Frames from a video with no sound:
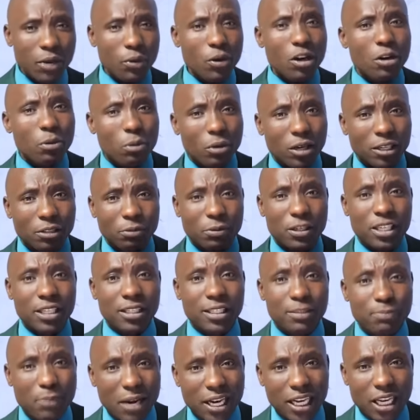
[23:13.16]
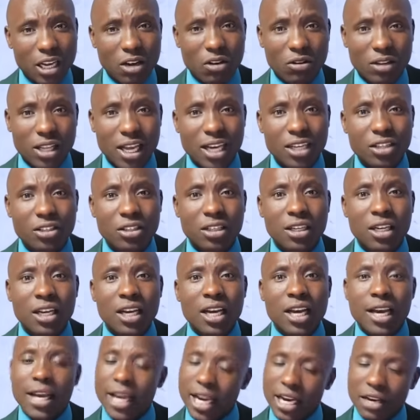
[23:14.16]
William Ruto has been banking on that.
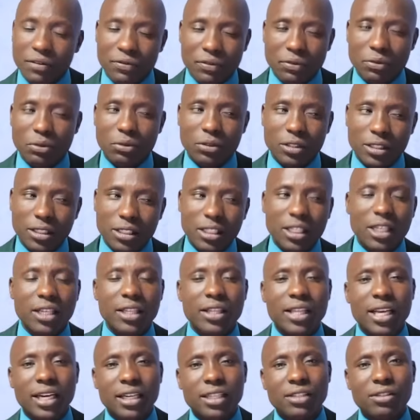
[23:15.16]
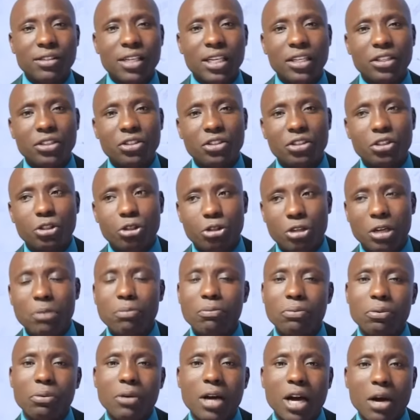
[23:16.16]
And if you see the recent
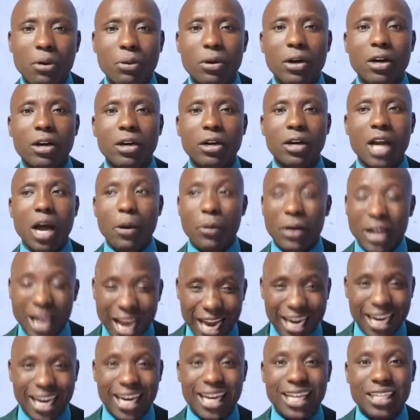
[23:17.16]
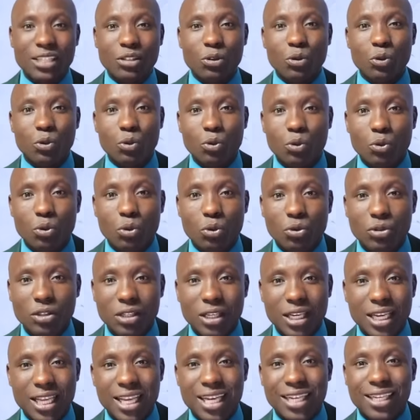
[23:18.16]
trip, I will analyze Uhuru
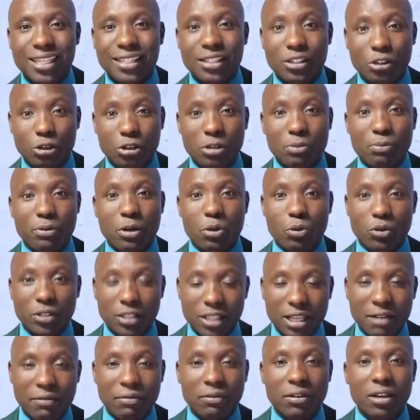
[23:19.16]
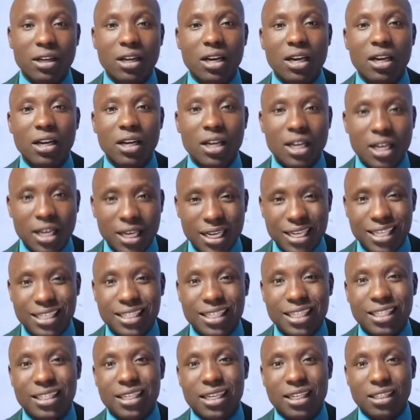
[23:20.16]
Kenyatta's trip in West Africa
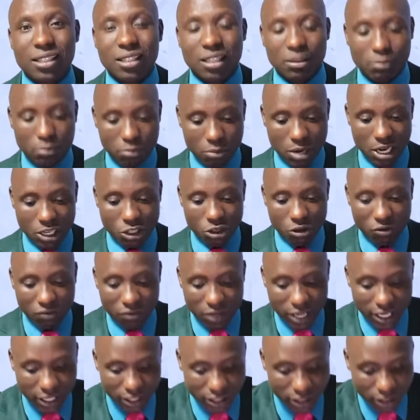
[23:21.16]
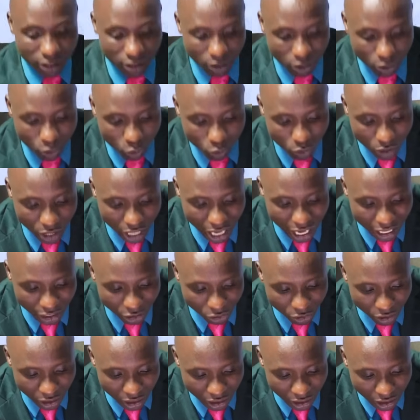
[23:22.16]
in details. Much of this will
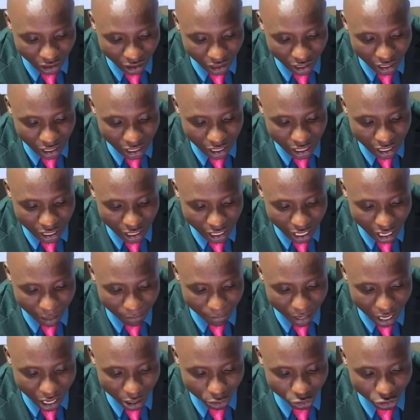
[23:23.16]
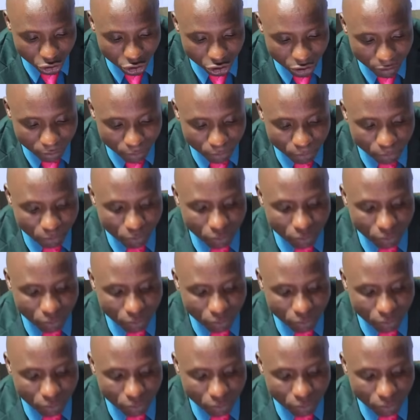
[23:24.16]
actually come out.